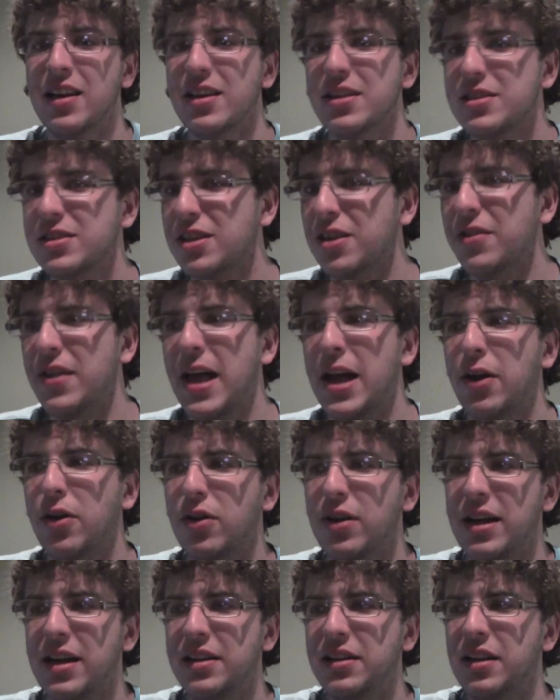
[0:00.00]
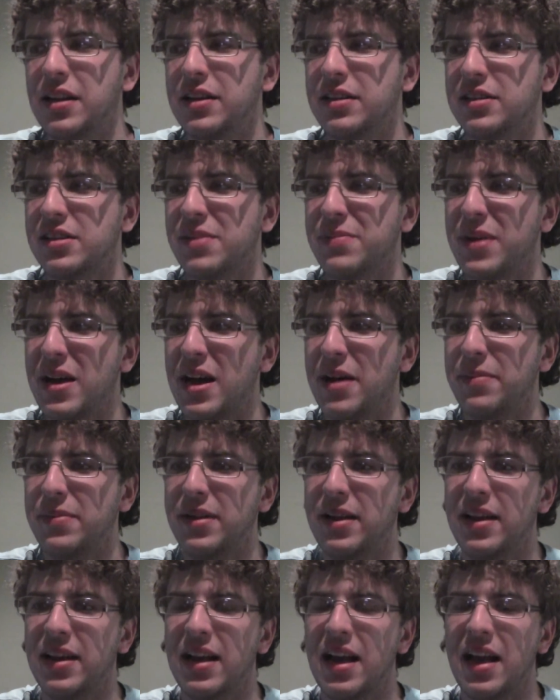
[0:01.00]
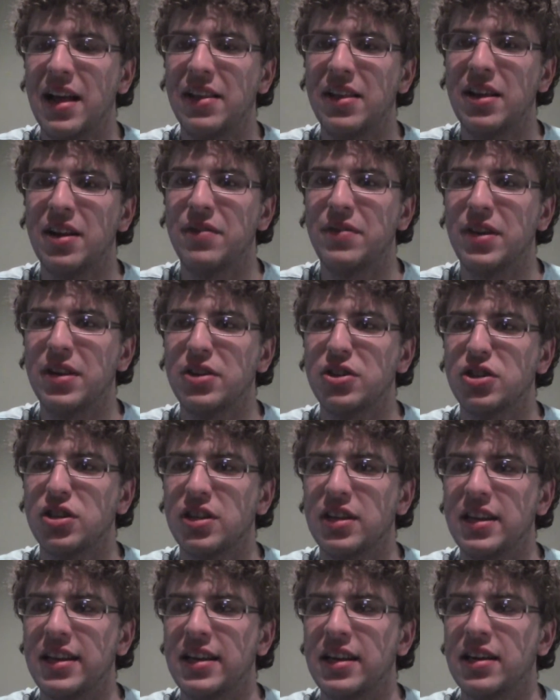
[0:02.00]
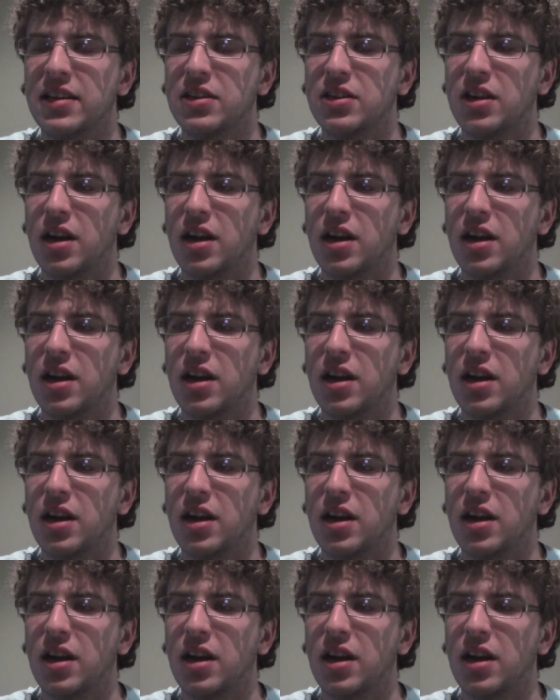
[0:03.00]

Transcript: so that all ends up happening, and then eventually